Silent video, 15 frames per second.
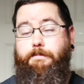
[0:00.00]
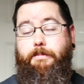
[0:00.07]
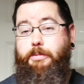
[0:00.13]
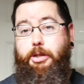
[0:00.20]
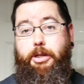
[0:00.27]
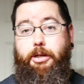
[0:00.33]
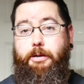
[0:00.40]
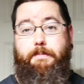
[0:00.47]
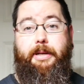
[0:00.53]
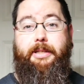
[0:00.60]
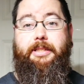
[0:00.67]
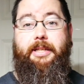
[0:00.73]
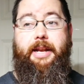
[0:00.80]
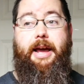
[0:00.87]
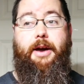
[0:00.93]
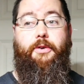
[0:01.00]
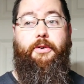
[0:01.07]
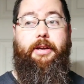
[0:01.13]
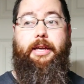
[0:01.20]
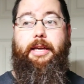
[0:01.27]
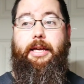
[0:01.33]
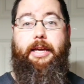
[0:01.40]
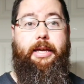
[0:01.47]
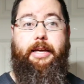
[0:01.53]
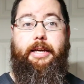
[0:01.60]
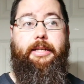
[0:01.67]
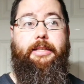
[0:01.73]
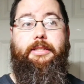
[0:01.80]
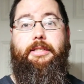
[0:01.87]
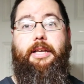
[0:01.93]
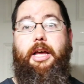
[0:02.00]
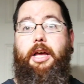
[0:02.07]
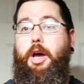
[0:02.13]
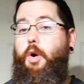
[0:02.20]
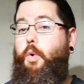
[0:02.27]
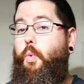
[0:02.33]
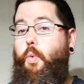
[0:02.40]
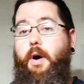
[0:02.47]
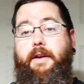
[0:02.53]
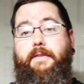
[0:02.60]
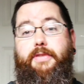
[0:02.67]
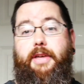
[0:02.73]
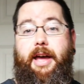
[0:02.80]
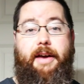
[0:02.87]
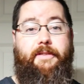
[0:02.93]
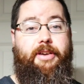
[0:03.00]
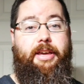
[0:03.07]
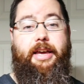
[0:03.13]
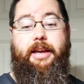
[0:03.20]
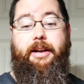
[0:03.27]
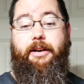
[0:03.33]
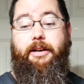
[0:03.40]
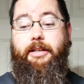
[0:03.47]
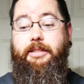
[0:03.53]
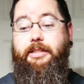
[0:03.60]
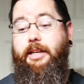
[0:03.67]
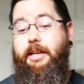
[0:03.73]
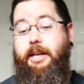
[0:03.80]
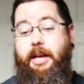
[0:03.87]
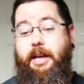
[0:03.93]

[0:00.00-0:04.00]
you're missing out. He is one of the heavy hitters,